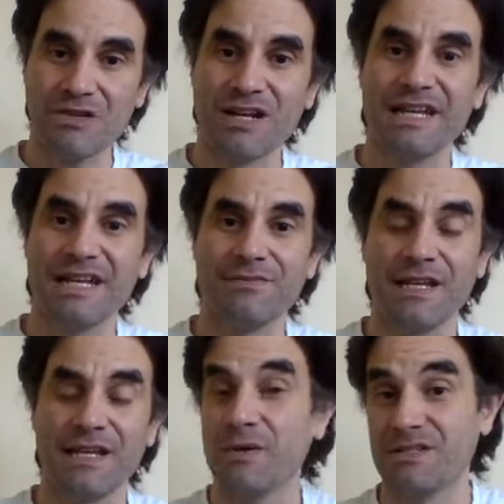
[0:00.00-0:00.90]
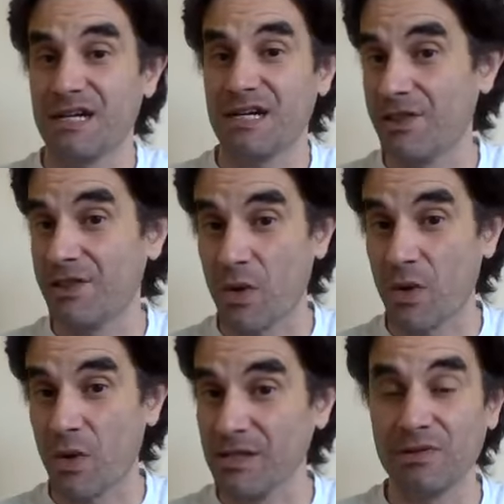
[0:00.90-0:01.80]
right? They knew how to talk to other
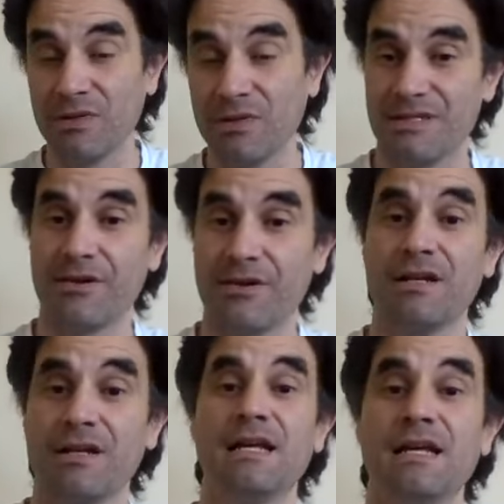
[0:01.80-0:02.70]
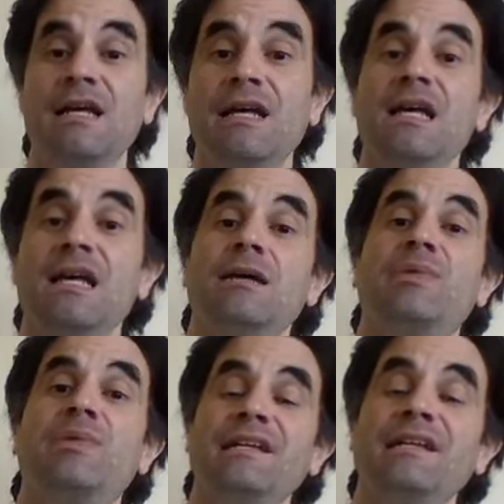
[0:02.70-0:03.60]
white people, etc.
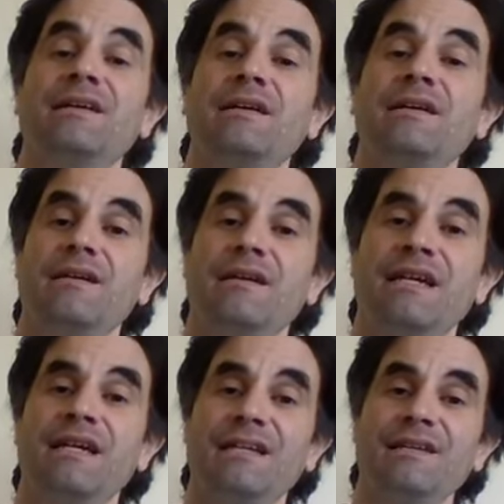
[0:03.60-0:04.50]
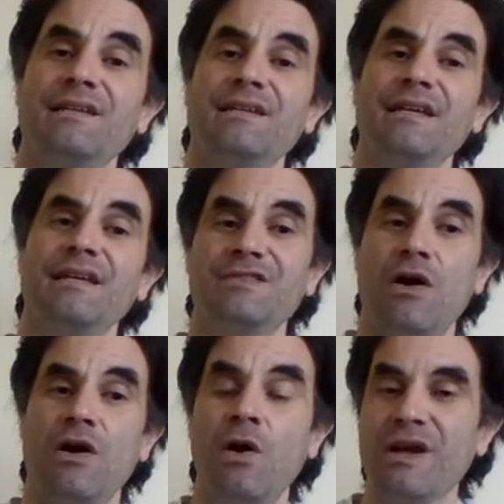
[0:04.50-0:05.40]
But it is
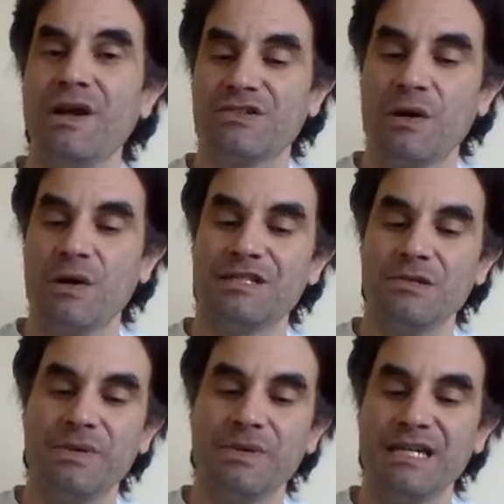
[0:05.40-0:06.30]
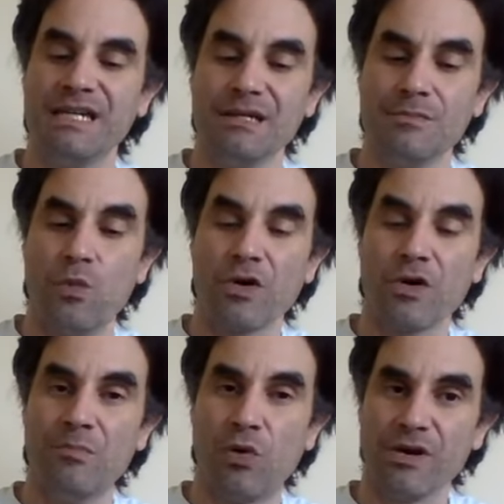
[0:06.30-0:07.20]
always going to be
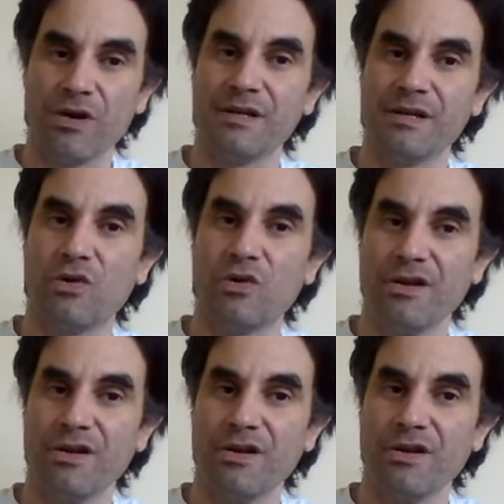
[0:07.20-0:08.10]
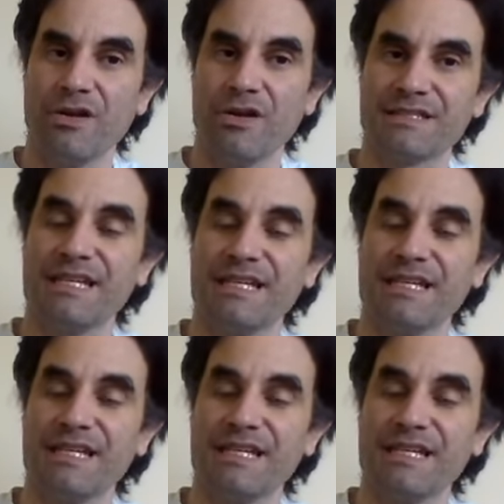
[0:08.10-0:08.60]
more important and more authentic to